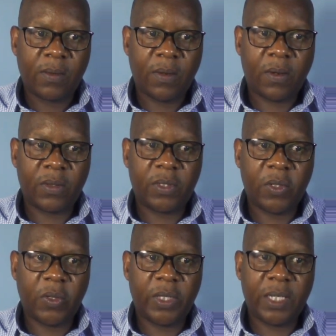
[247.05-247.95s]

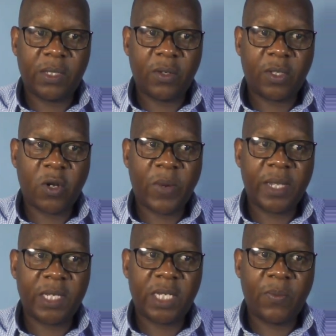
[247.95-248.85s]
Also, it is not
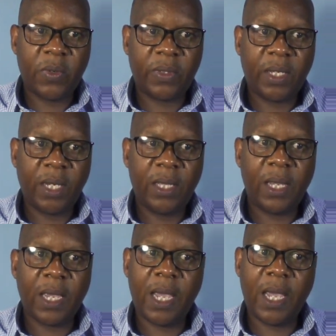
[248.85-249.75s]
normally
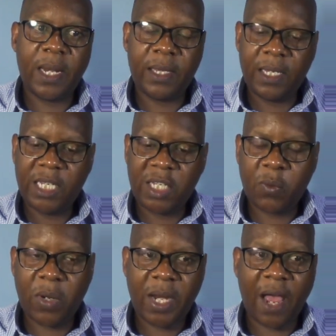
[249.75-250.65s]
distributed, and this
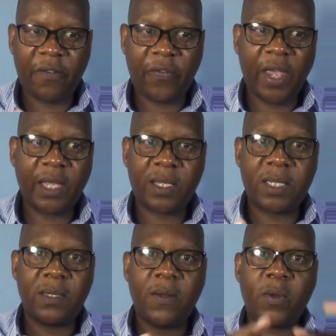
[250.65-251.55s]
will
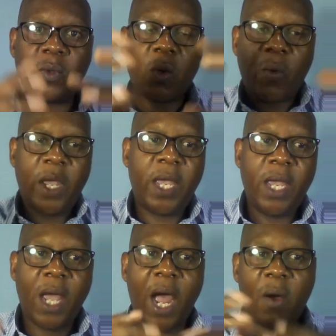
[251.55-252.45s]
affect the
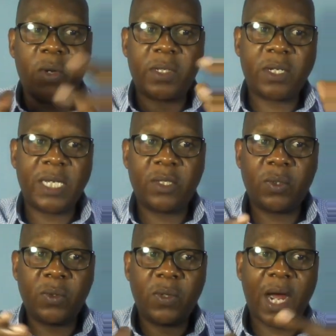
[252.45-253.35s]
way I will try
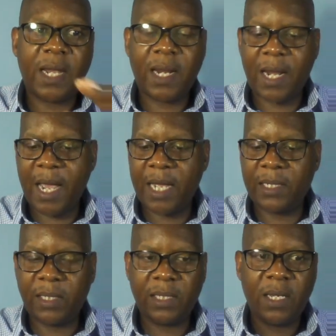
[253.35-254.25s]
to
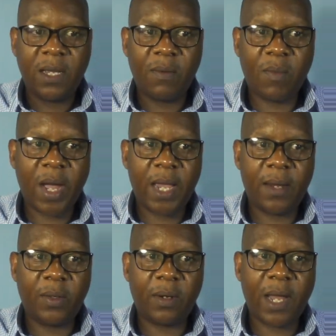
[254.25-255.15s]
analyze
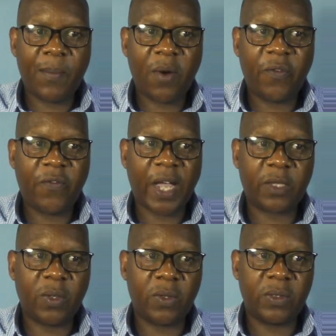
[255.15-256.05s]
the number of
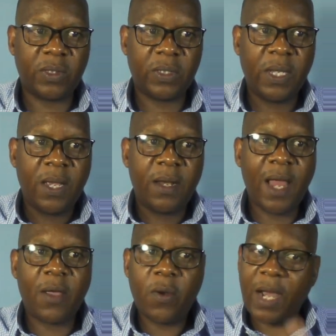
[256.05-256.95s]
factors.
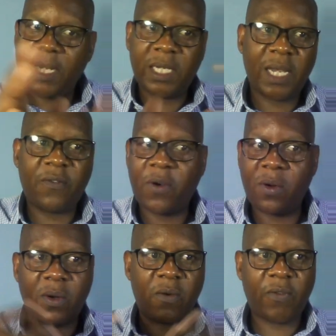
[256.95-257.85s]
Now you can check for
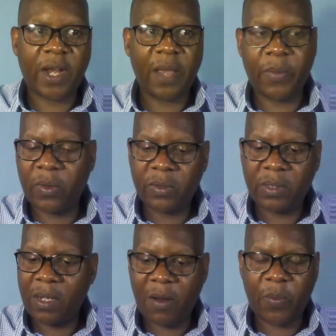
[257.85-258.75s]
all
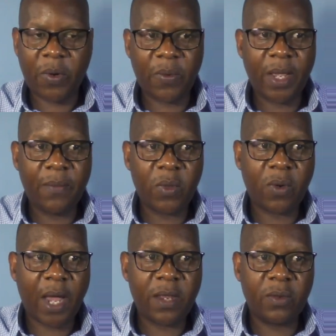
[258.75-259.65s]
variables, no problem. You
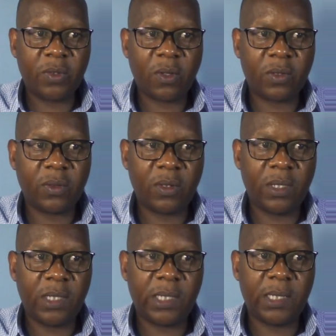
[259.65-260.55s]
can use also
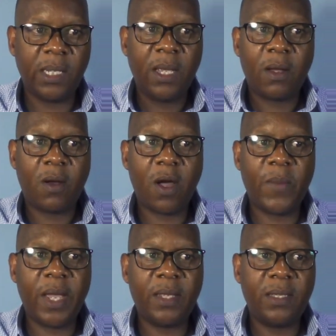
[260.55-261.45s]
this
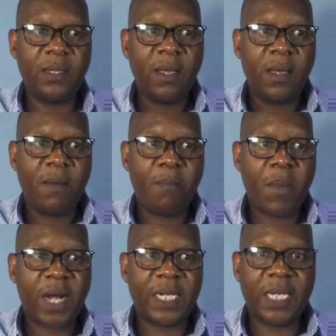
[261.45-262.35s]
command
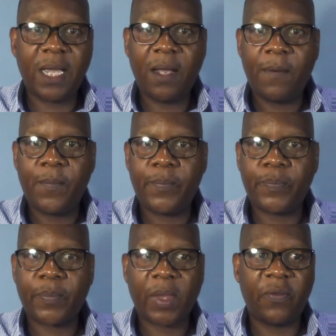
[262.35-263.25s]
mardia
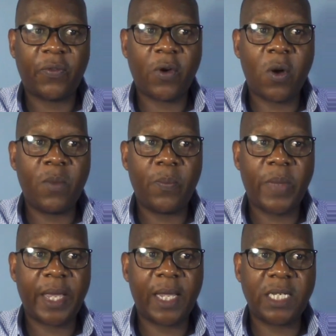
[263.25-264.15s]
from
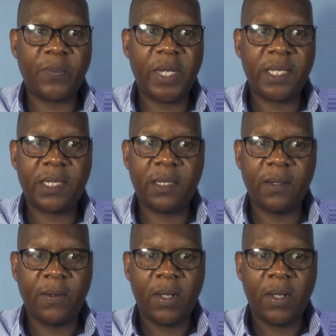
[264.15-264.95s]
package piece.